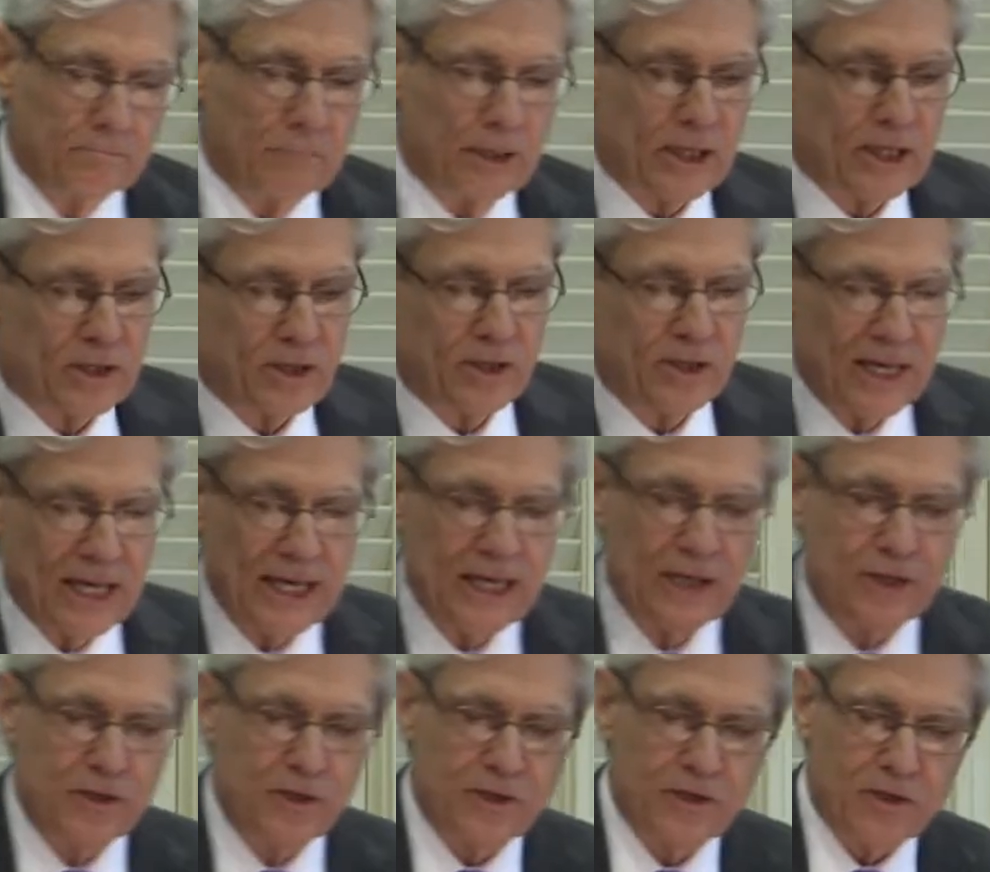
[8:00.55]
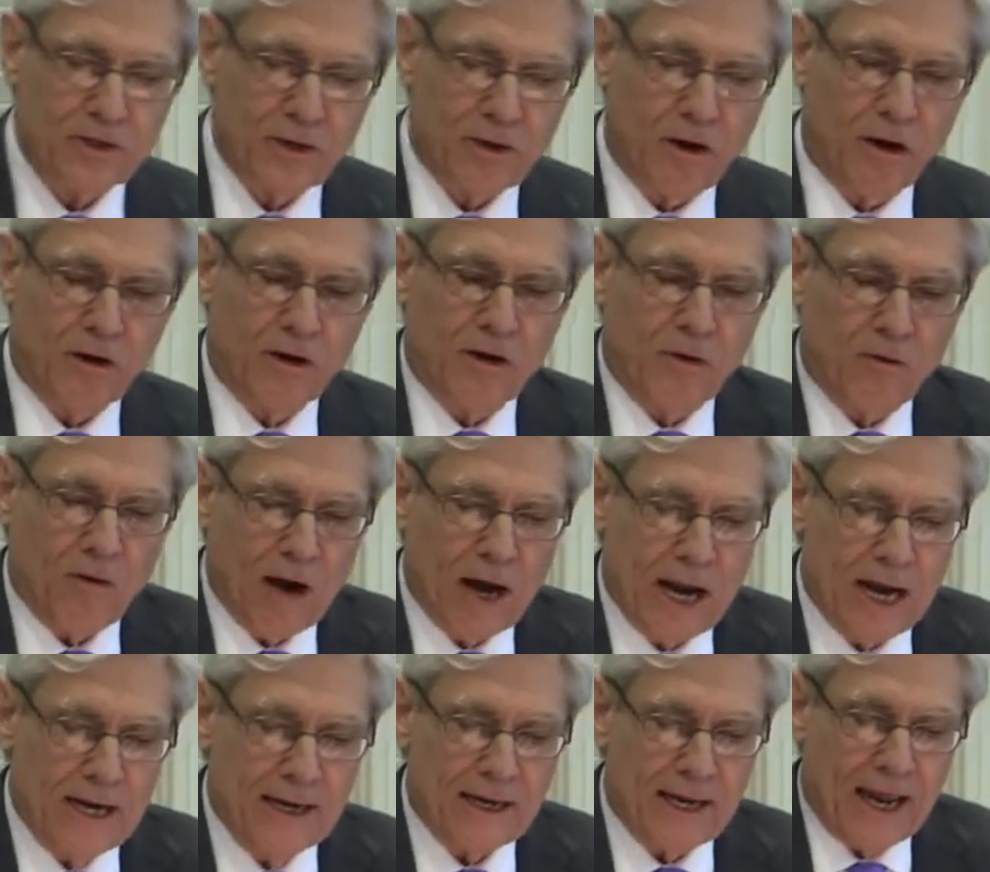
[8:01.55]
But his deeds are
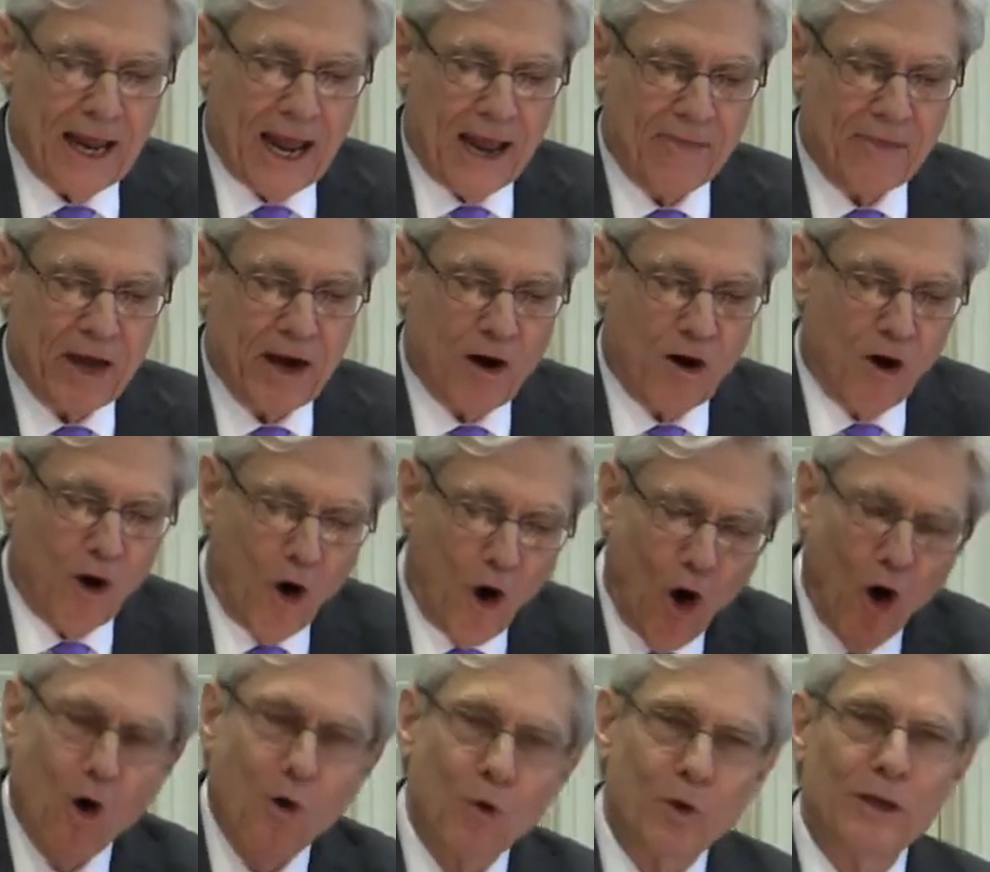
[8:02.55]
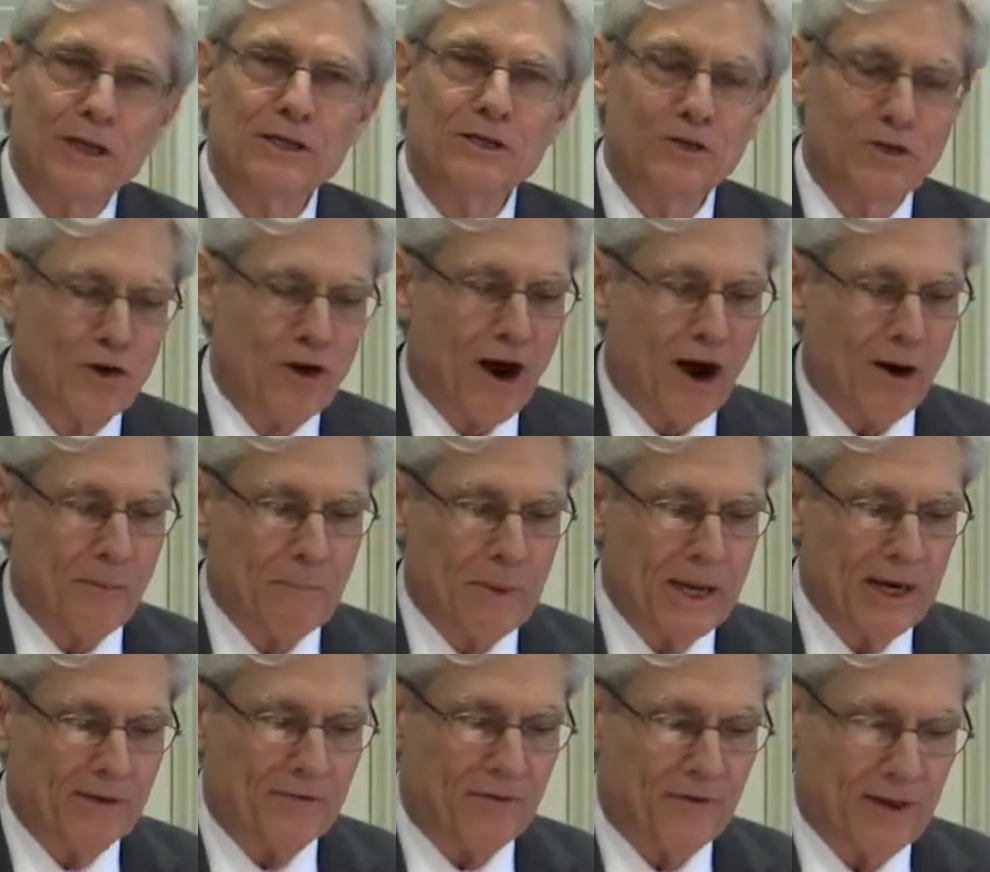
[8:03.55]
great, and they are always to our
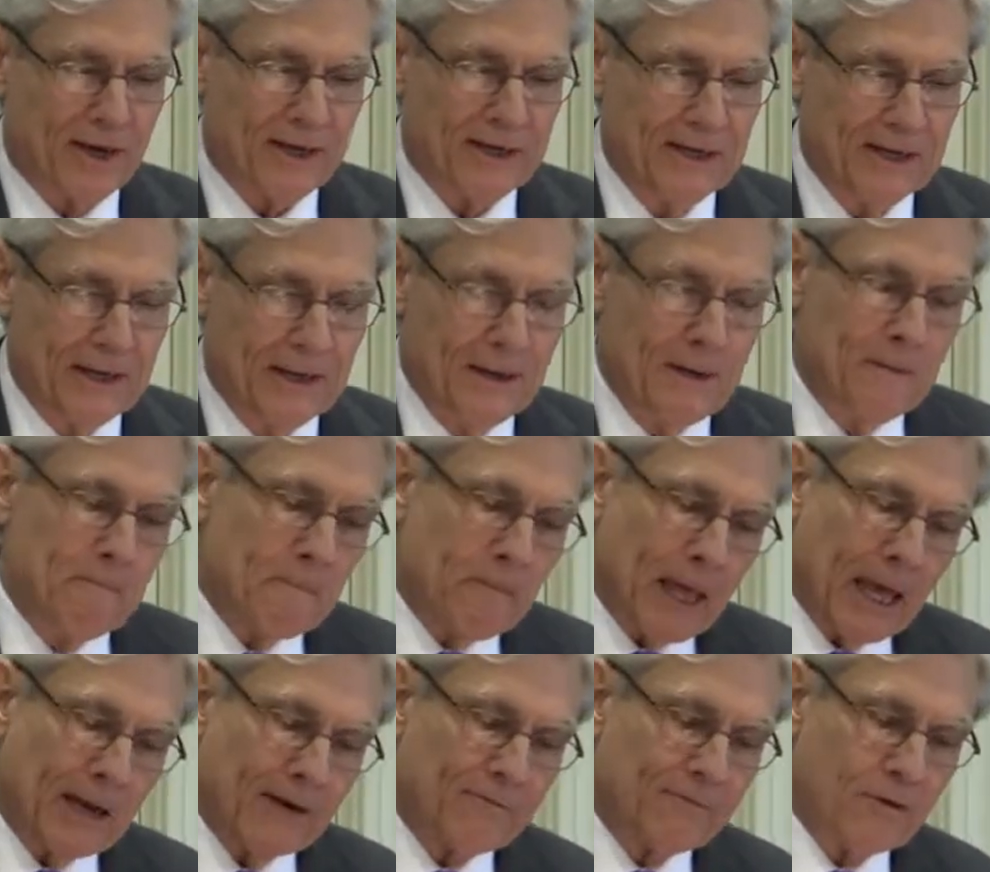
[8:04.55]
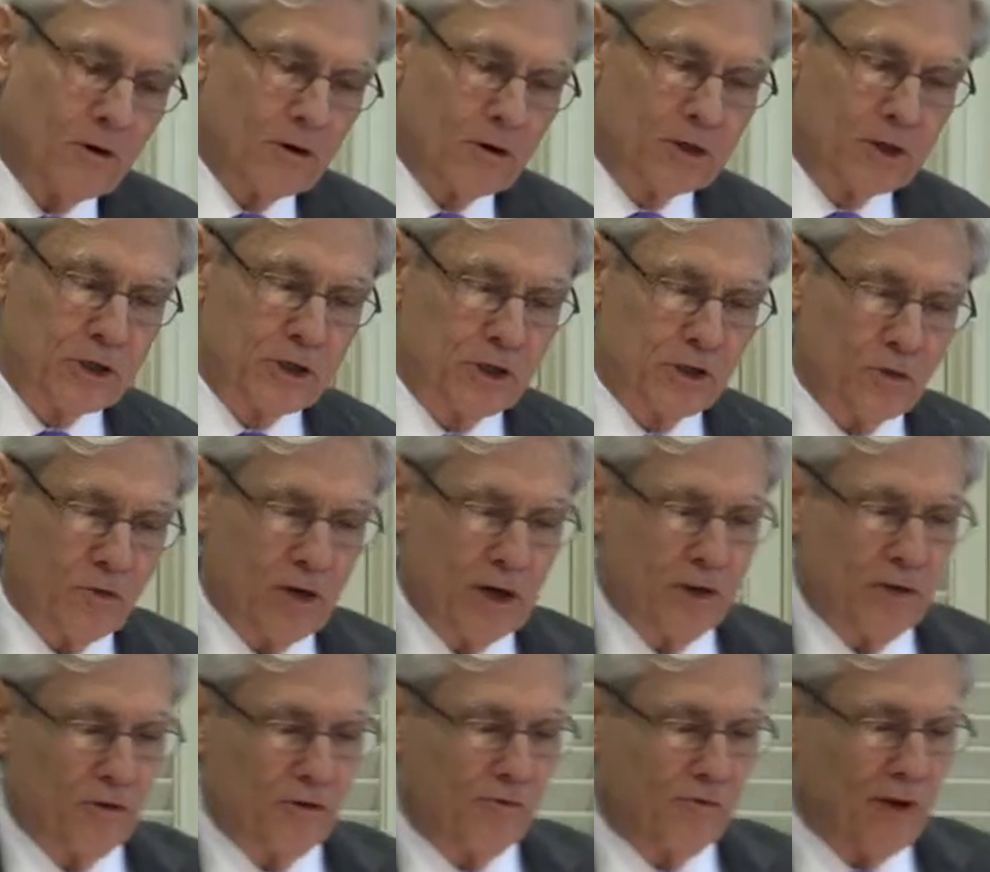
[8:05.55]
benefit. And in verses
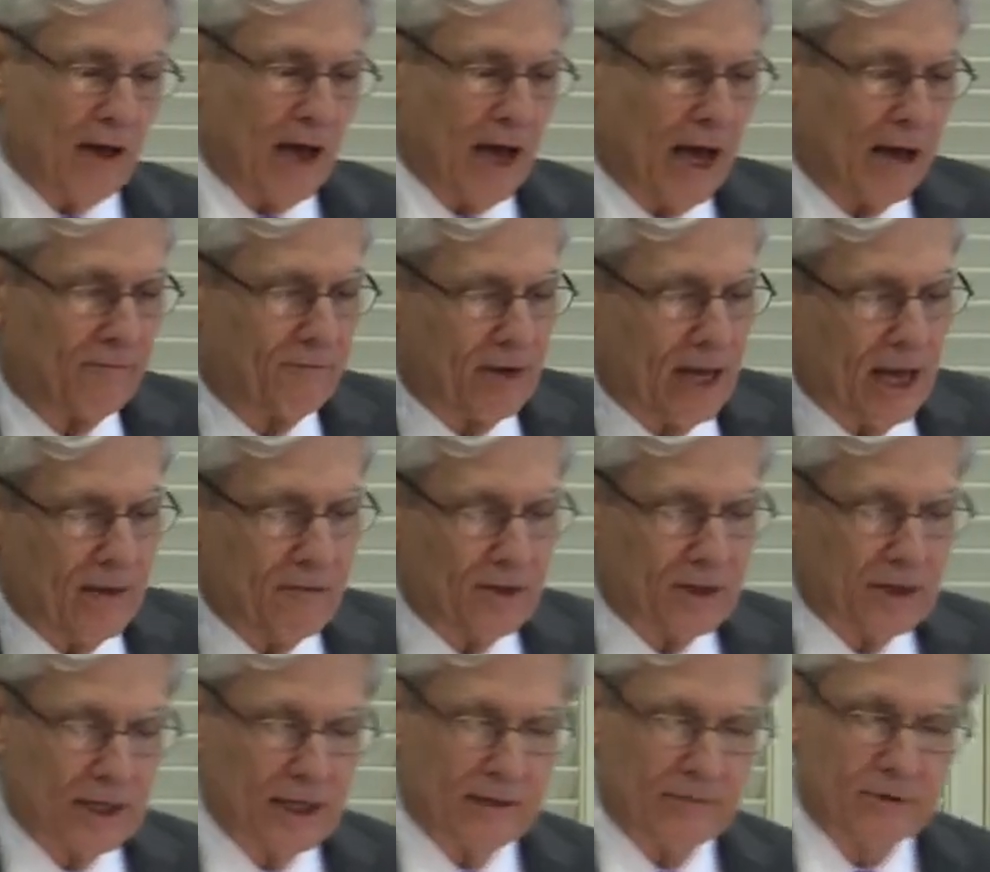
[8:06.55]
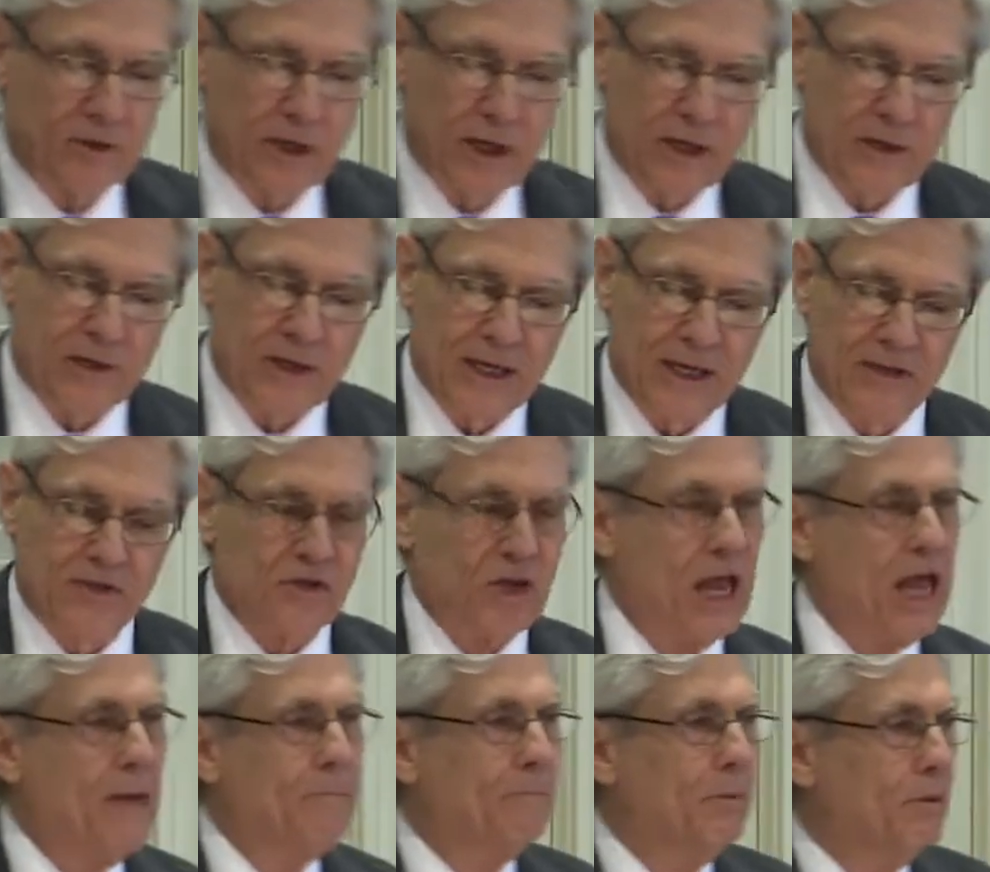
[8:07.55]
3 through 5, David gives us
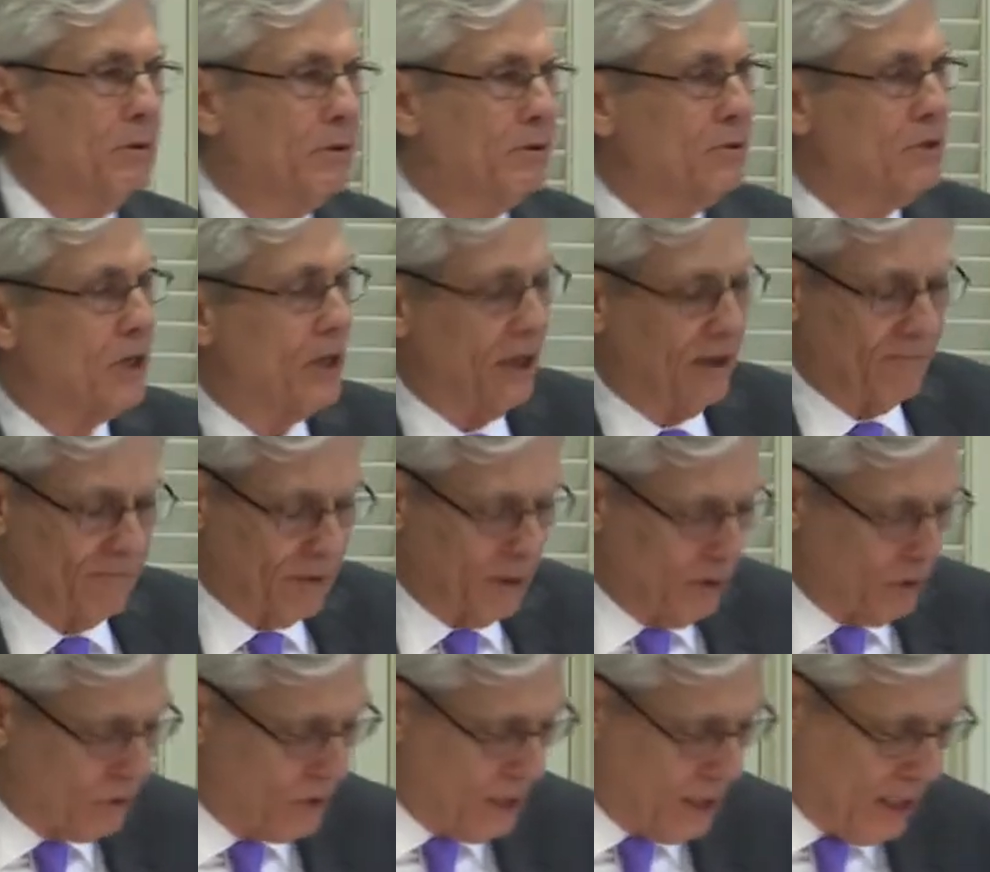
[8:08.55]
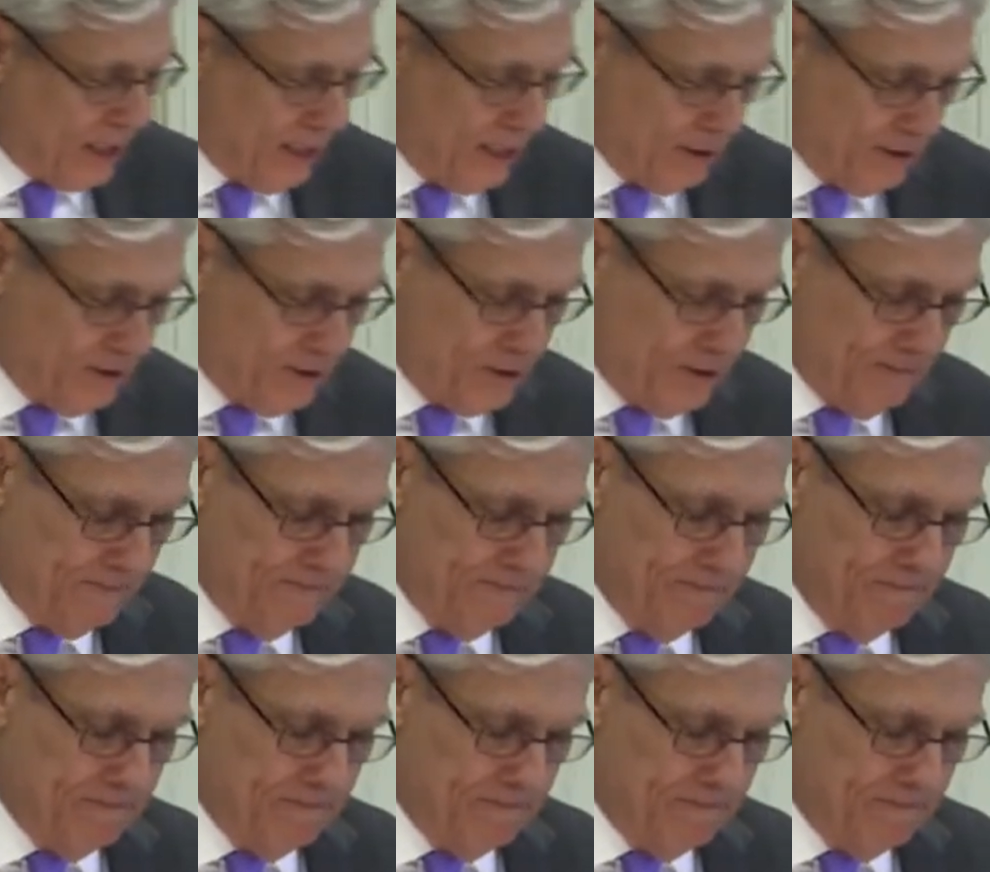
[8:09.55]
examples of those deeds.